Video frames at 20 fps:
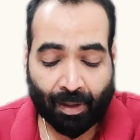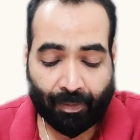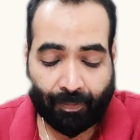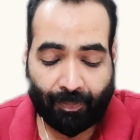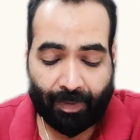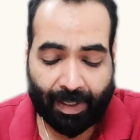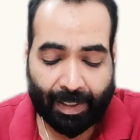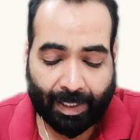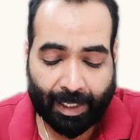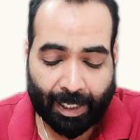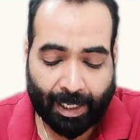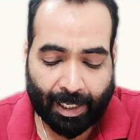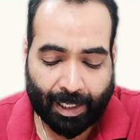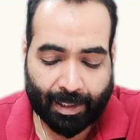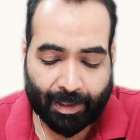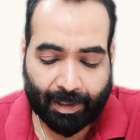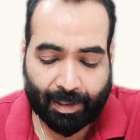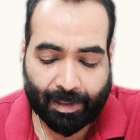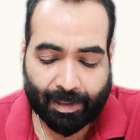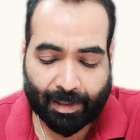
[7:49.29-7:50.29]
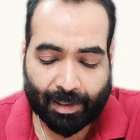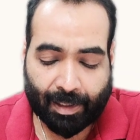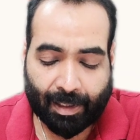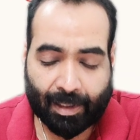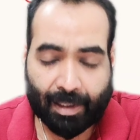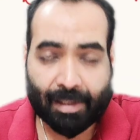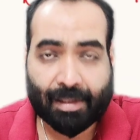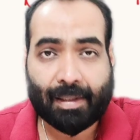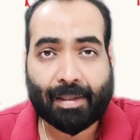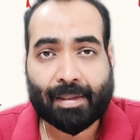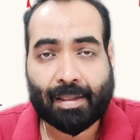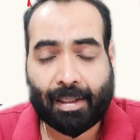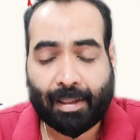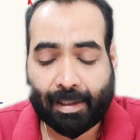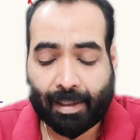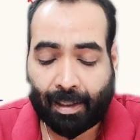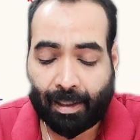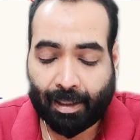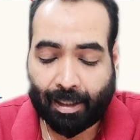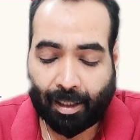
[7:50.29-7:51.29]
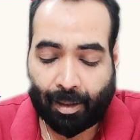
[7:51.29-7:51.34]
we take these current assets and current